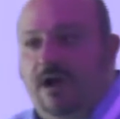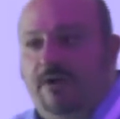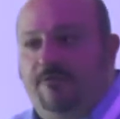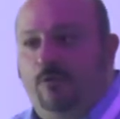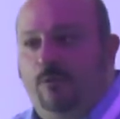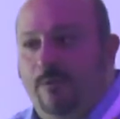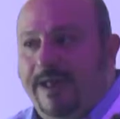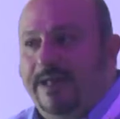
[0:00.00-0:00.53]
of
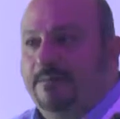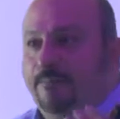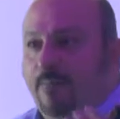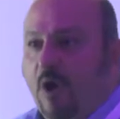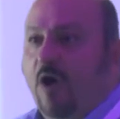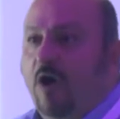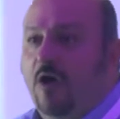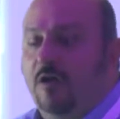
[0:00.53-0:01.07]
a red
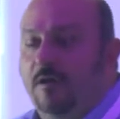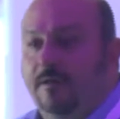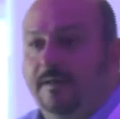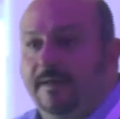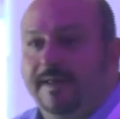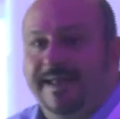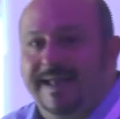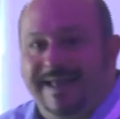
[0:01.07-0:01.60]

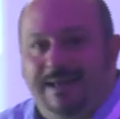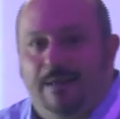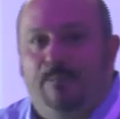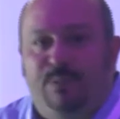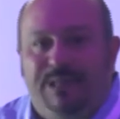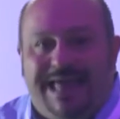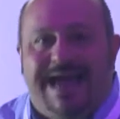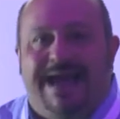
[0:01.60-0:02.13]
ball in a
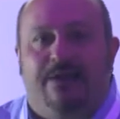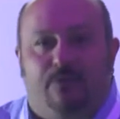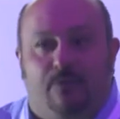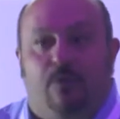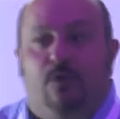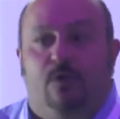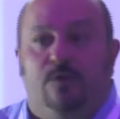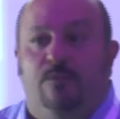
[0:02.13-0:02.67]
black
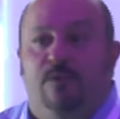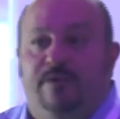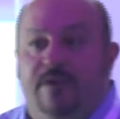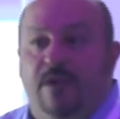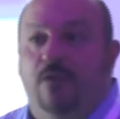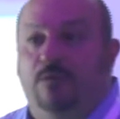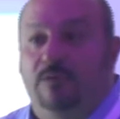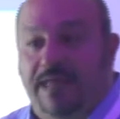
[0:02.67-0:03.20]
room with
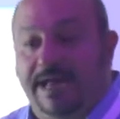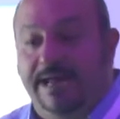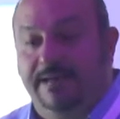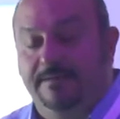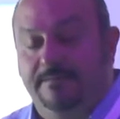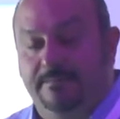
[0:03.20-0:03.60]
no light?